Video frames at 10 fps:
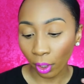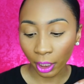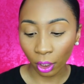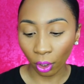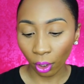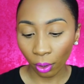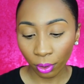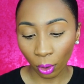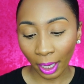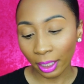oily girl.
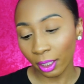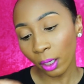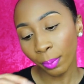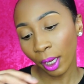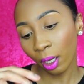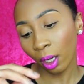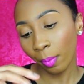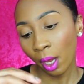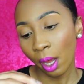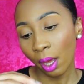So I did pick up